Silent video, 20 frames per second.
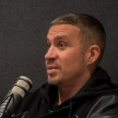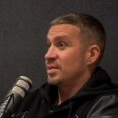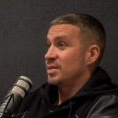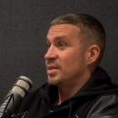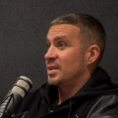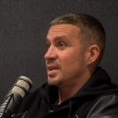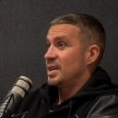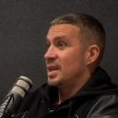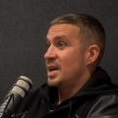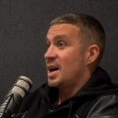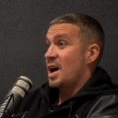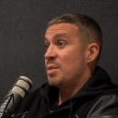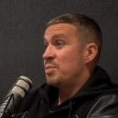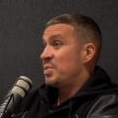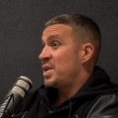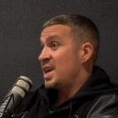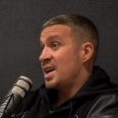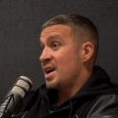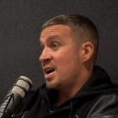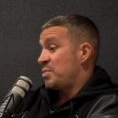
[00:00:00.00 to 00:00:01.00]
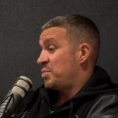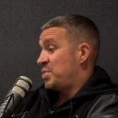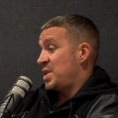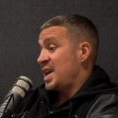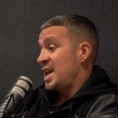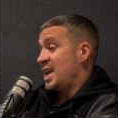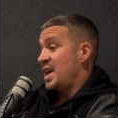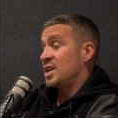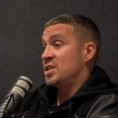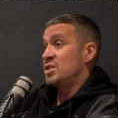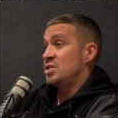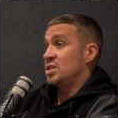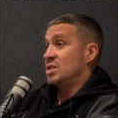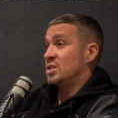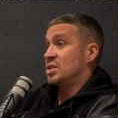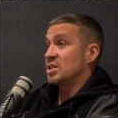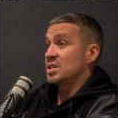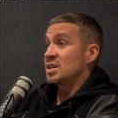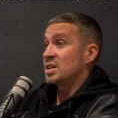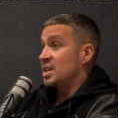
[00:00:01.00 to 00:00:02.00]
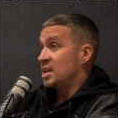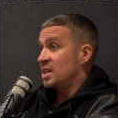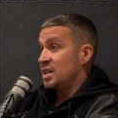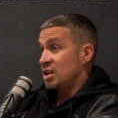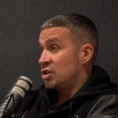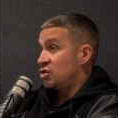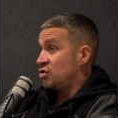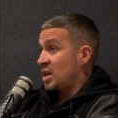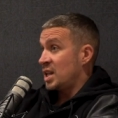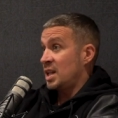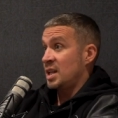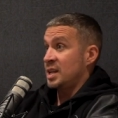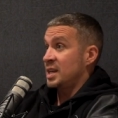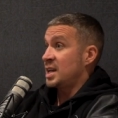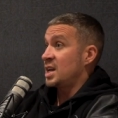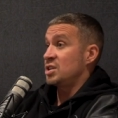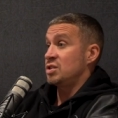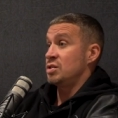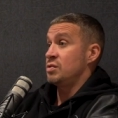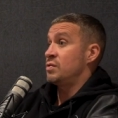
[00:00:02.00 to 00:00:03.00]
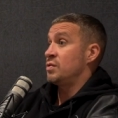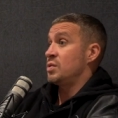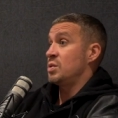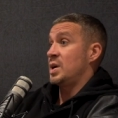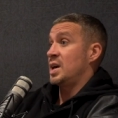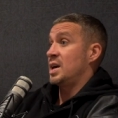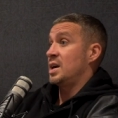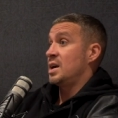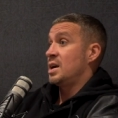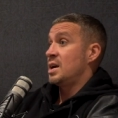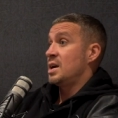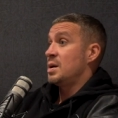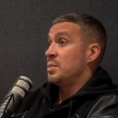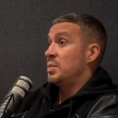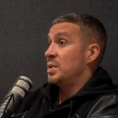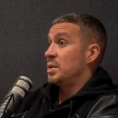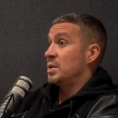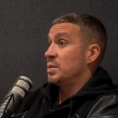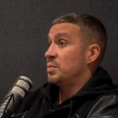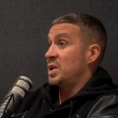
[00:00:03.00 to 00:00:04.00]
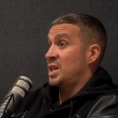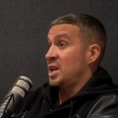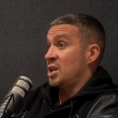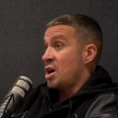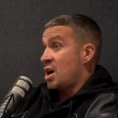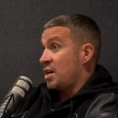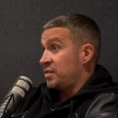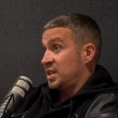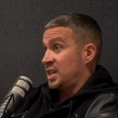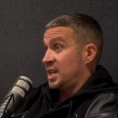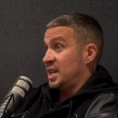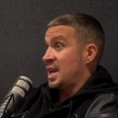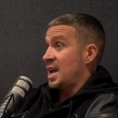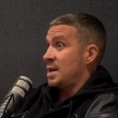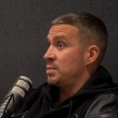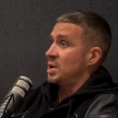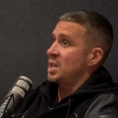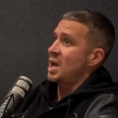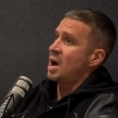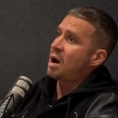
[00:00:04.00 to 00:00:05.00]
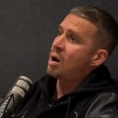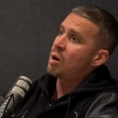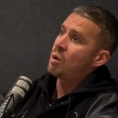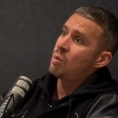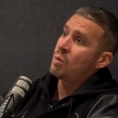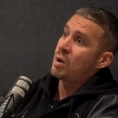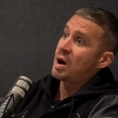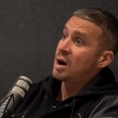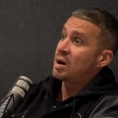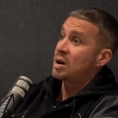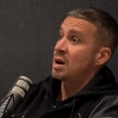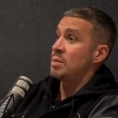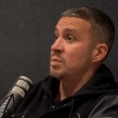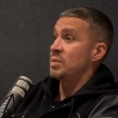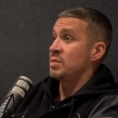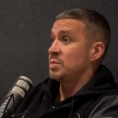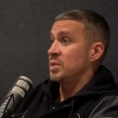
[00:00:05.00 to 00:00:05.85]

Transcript: Yeah. I'll play. I'll play injured because the, the adrenaline gets you through it. I guess. But then after the game, you're like, oh wow, I can't yeah.